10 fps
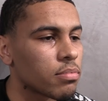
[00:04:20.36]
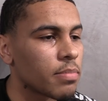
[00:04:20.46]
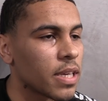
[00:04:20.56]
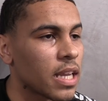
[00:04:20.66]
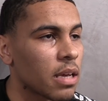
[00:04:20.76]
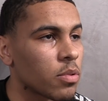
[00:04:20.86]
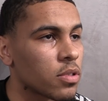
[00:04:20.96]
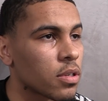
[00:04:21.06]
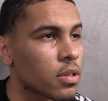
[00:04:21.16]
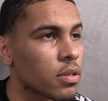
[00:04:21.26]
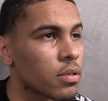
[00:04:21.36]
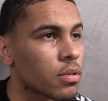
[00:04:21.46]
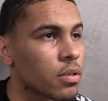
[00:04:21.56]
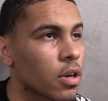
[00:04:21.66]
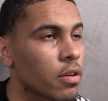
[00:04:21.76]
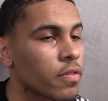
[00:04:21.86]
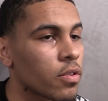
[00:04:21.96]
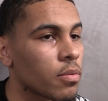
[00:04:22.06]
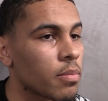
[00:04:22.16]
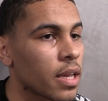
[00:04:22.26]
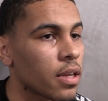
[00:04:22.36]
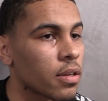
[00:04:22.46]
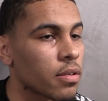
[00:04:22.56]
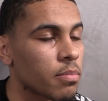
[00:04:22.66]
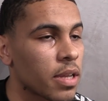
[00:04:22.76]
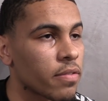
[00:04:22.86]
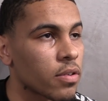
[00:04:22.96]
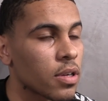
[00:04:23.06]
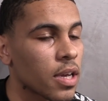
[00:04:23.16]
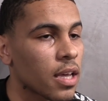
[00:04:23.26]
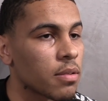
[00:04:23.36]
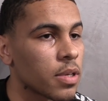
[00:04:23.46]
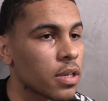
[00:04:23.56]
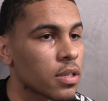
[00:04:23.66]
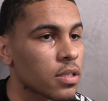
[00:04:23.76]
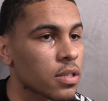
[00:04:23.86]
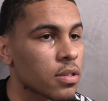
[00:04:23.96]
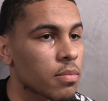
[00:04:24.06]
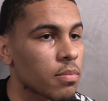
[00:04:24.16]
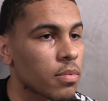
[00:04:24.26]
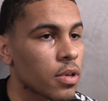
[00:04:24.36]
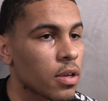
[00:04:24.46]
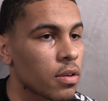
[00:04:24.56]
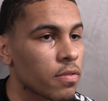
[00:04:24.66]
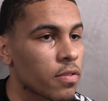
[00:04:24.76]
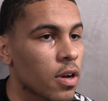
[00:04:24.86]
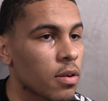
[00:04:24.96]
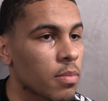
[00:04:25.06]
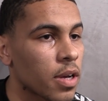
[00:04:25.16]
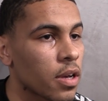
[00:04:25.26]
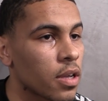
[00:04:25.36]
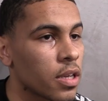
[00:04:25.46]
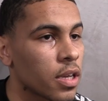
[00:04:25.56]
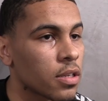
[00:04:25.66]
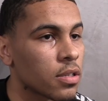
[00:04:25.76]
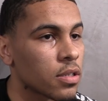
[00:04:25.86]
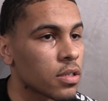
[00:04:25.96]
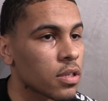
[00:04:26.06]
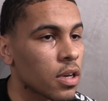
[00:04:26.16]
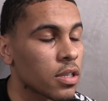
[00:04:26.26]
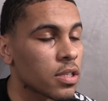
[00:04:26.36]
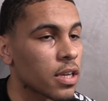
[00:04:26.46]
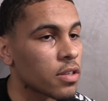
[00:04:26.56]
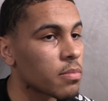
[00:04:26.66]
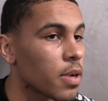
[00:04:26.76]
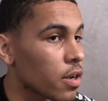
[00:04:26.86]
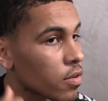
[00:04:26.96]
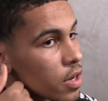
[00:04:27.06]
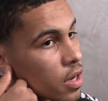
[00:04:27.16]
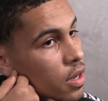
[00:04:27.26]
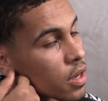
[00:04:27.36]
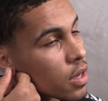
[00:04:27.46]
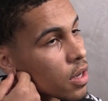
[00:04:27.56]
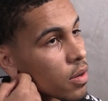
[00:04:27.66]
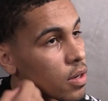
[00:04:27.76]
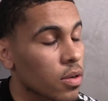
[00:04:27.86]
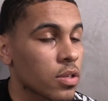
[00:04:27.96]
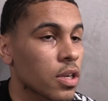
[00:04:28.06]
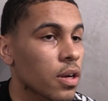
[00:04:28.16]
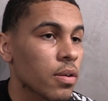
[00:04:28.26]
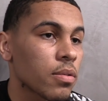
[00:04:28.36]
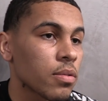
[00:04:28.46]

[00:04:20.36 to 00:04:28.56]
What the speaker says: Being able to go through and play through the academy system throughout my early stage of my career when I was young.